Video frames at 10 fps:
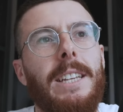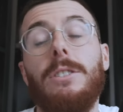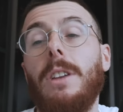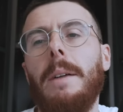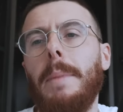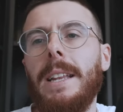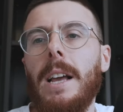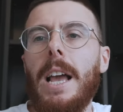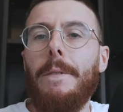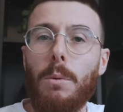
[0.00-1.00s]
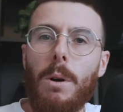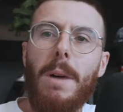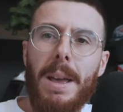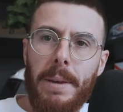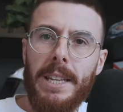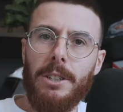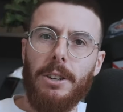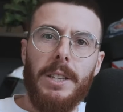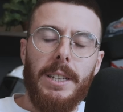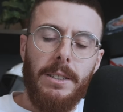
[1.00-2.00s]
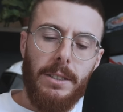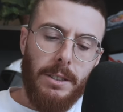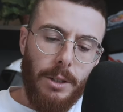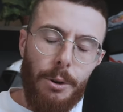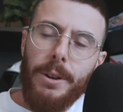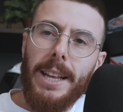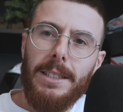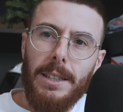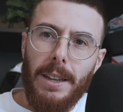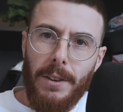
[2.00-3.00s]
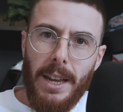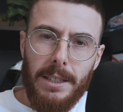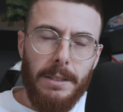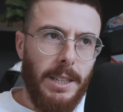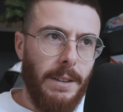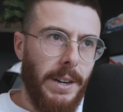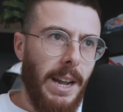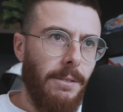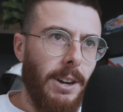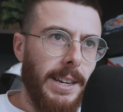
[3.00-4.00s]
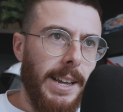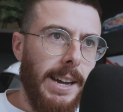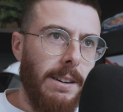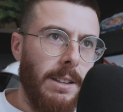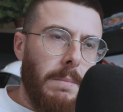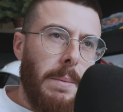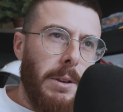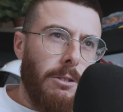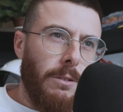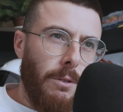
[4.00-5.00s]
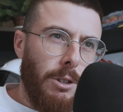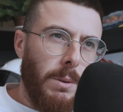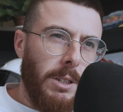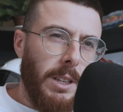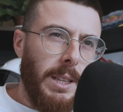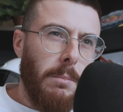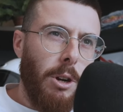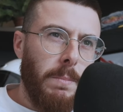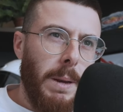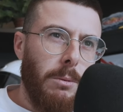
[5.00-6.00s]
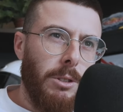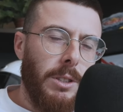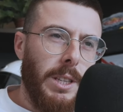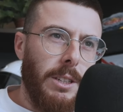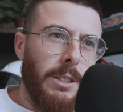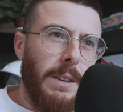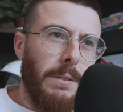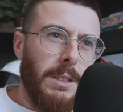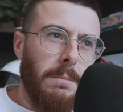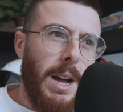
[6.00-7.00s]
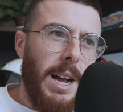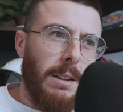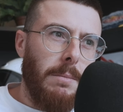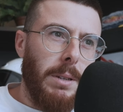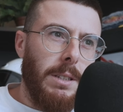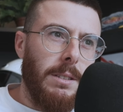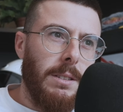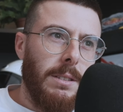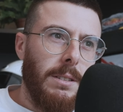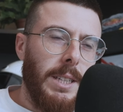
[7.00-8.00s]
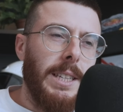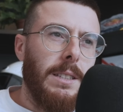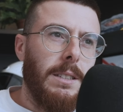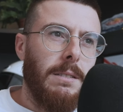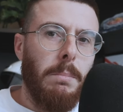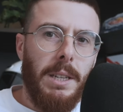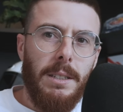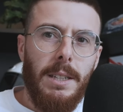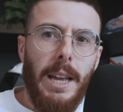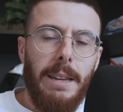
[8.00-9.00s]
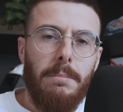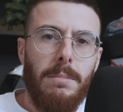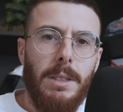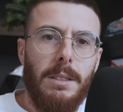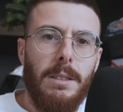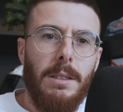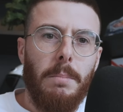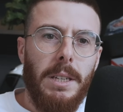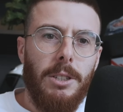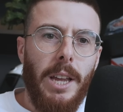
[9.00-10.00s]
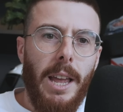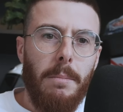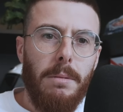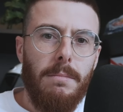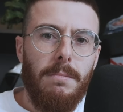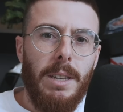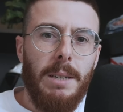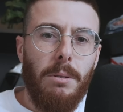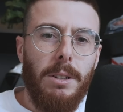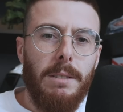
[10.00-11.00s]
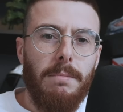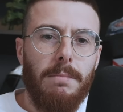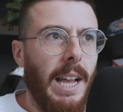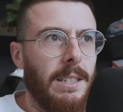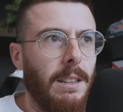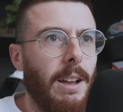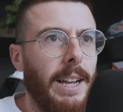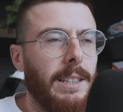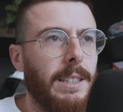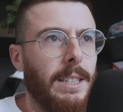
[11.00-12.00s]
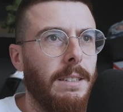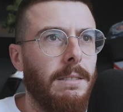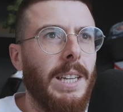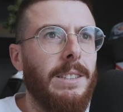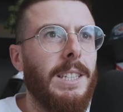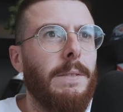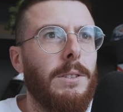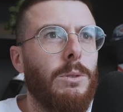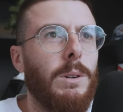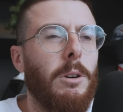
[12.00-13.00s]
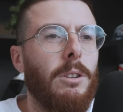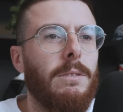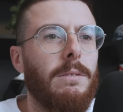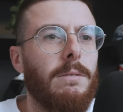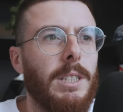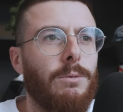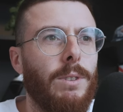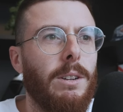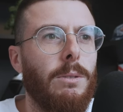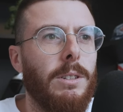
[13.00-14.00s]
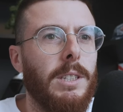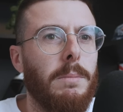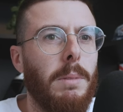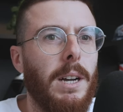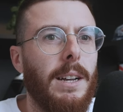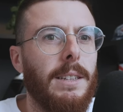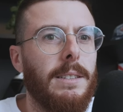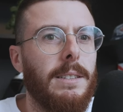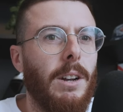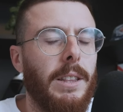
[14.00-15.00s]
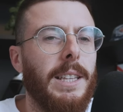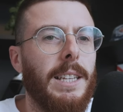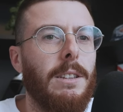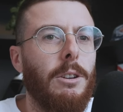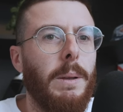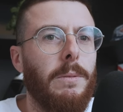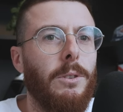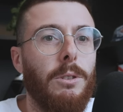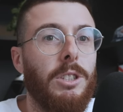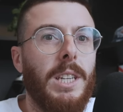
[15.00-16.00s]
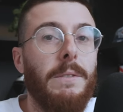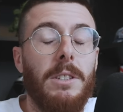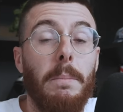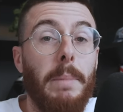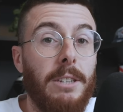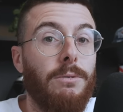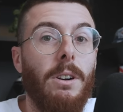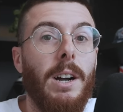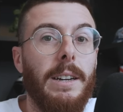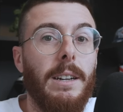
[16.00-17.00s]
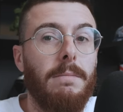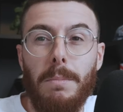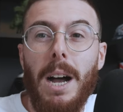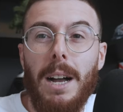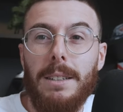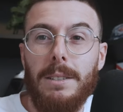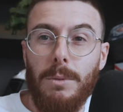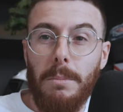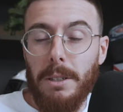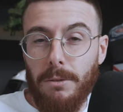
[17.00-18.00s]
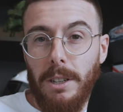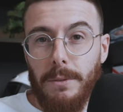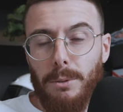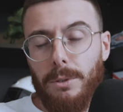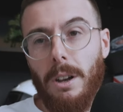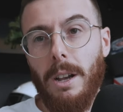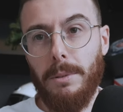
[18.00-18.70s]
Because, I mean, if you want my opinion on this, who gets it if you had to give it out right now? Maybe controversial one, because I think most people just think you'd give it to Mark because he's the biggest name. He's the big champ. He's probably as likely. Yeah, do you give it to him on his record and his past? You know, I think that's a lot of people's view. You just give it to the best rider. It's Mark. He's one of the best riders of all time.